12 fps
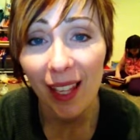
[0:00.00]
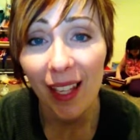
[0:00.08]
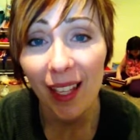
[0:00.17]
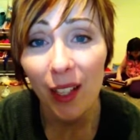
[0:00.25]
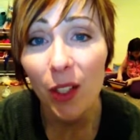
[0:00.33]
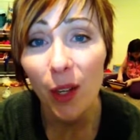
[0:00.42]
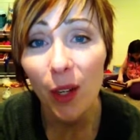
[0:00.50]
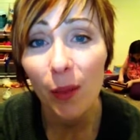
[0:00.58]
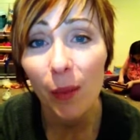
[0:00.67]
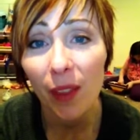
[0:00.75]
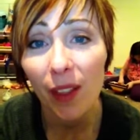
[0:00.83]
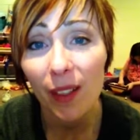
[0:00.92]
can get started
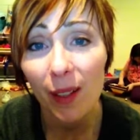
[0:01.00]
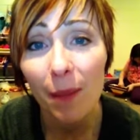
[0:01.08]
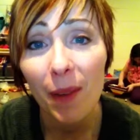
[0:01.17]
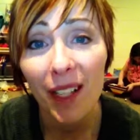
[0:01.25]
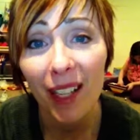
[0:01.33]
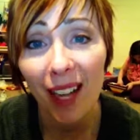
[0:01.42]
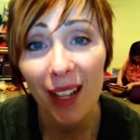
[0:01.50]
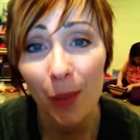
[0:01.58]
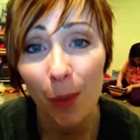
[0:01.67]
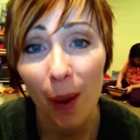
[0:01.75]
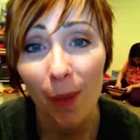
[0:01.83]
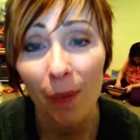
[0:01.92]
with us on Monday as
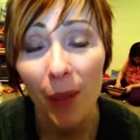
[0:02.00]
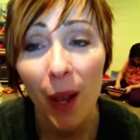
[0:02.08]
well.